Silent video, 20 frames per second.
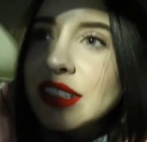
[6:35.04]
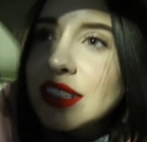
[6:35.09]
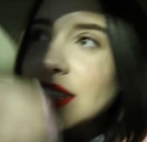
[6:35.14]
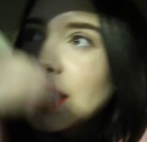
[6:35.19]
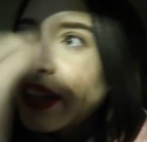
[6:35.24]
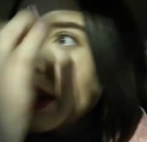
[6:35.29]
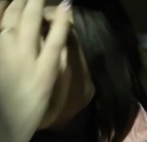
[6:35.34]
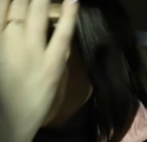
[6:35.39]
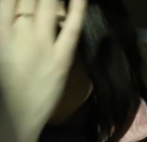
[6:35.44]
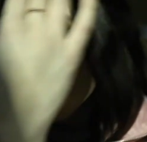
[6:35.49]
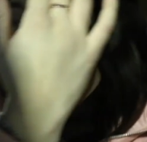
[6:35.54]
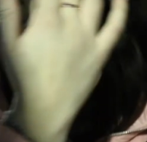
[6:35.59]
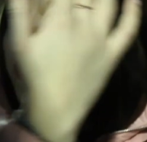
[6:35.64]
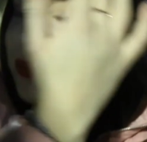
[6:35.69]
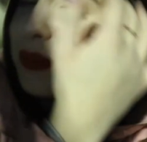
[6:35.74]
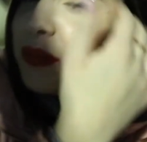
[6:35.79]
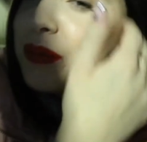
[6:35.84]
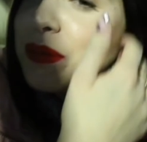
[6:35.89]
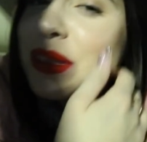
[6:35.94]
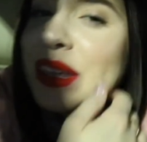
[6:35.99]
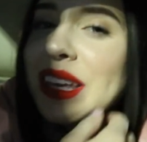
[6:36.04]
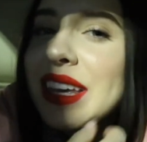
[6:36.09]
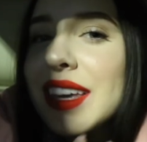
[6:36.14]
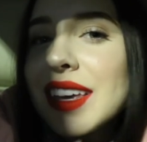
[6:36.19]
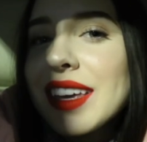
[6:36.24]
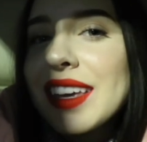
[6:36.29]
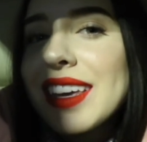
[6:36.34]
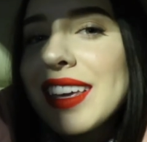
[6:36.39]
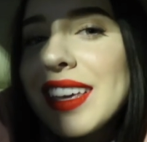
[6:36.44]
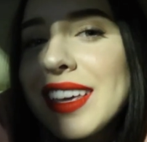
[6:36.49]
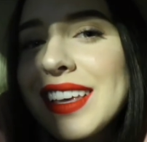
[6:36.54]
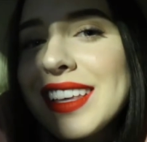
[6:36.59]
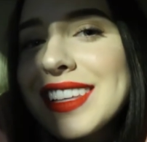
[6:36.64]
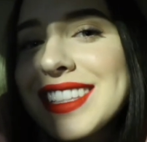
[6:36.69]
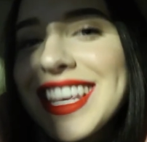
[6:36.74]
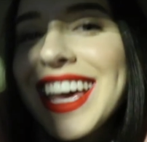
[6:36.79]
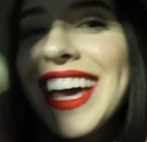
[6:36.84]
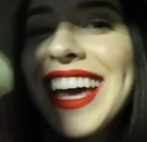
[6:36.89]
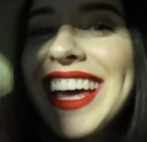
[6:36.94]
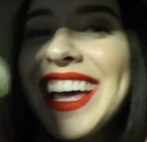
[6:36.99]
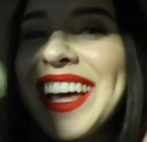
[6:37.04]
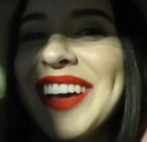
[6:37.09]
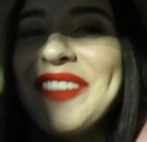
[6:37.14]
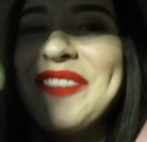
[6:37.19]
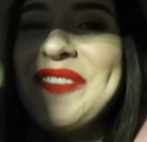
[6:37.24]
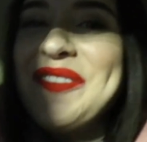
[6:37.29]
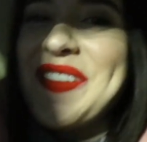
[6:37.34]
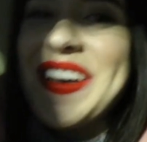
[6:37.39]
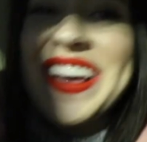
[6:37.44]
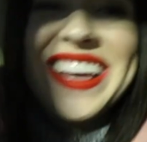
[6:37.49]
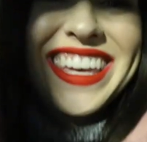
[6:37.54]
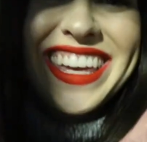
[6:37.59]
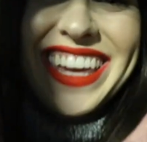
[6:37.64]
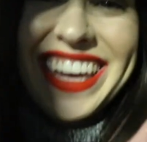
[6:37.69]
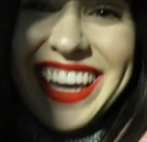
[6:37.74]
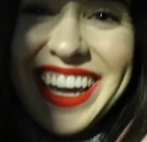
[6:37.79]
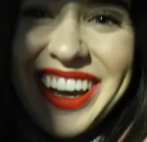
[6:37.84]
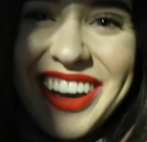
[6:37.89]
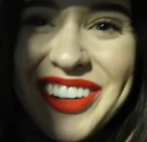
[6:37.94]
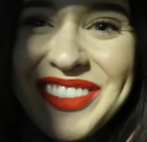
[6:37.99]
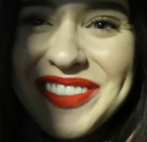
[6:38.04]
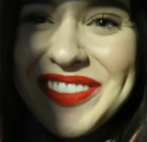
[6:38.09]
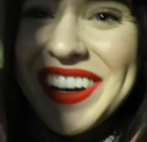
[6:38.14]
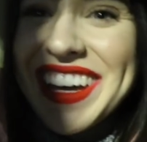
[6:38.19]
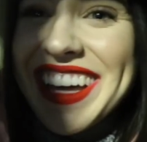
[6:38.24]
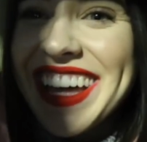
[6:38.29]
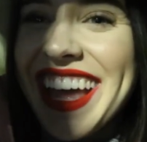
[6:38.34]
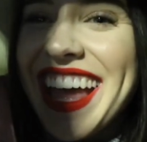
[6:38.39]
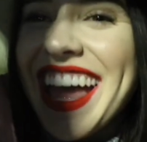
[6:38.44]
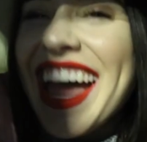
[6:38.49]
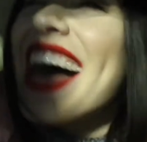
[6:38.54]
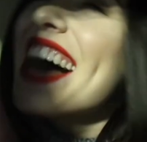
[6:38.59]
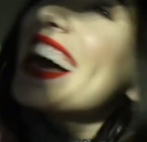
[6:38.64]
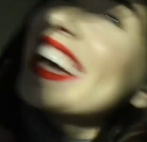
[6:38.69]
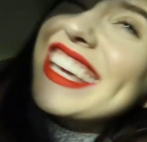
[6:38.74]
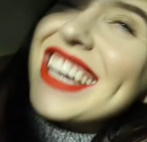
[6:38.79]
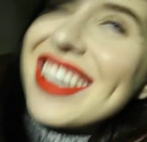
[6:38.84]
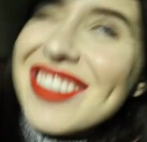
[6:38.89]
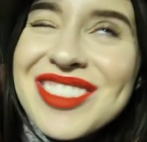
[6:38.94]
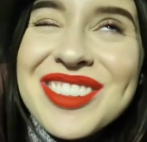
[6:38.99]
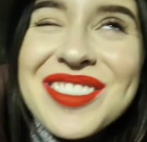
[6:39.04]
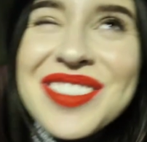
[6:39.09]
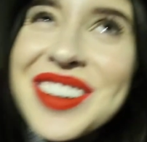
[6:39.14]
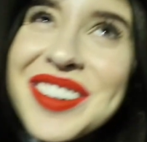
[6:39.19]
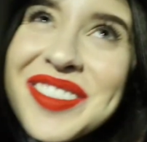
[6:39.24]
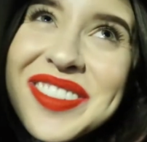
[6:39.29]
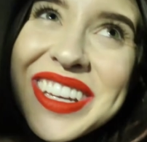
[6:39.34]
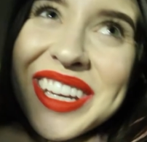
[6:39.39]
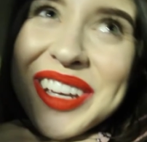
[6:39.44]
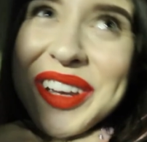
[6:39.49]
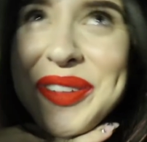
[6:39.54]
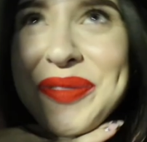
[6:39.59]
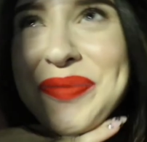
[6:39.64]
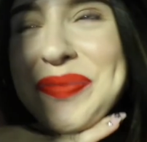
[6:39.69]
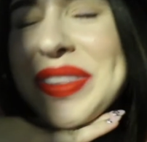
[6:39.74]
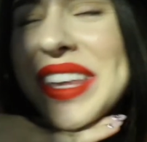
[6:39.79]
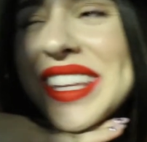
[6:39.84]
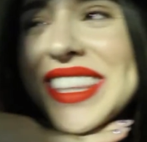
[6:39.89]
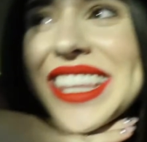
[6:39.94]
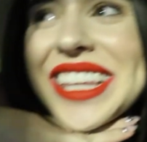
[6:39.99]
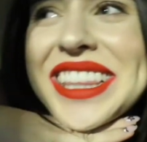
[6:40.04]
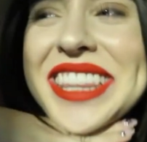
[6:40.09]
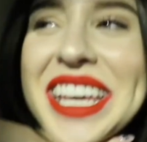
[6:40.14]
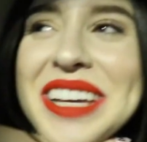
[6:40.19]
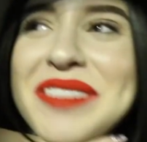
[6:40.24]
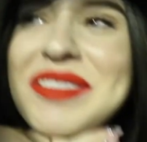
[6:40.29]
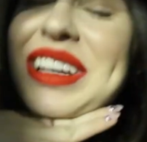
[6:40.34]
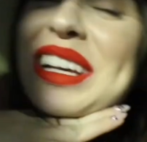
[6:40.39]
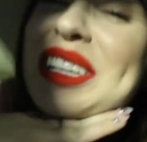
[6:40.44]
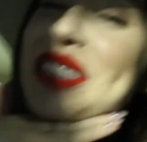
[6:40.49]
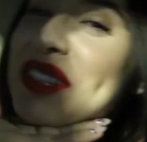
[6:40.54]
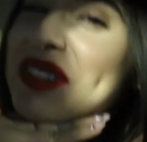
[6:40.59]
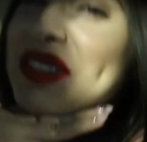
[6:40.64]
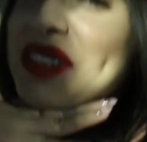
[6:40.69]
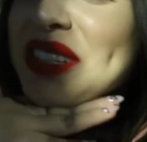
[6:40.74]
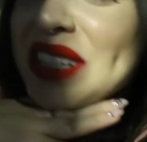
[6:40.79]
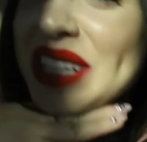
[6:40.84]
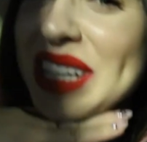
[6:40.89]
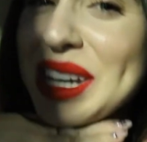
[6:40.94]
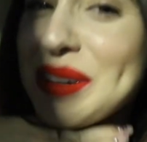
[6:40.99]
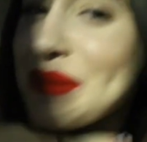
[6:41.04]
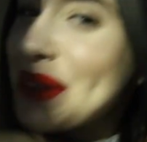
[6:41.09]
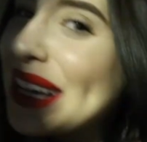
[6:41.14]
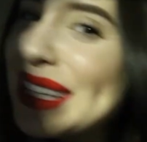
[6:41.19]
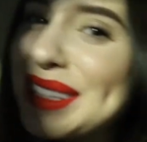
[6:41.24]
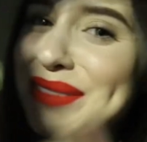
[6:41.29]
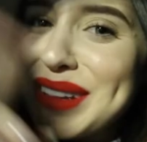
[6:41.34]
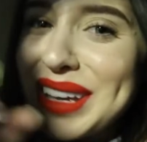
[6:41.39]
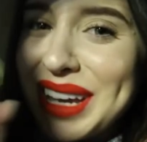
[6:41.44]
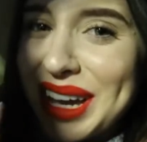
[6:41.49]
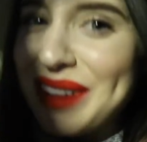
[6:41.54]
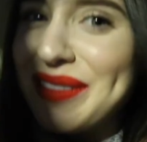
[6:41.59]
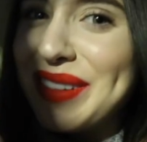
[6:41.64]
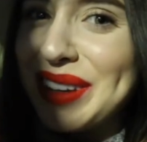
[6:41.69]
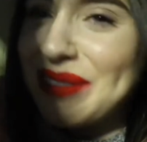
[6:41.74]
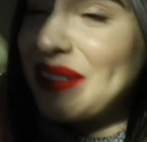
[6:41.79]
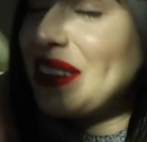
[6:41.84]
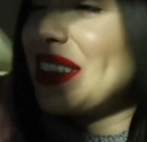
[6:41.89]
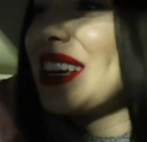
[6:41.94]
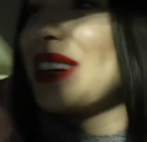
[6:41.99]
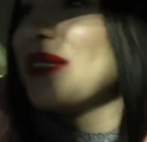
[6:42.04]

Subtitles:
so I'm thinking he's picking up a gift for me because usually he makes me come in with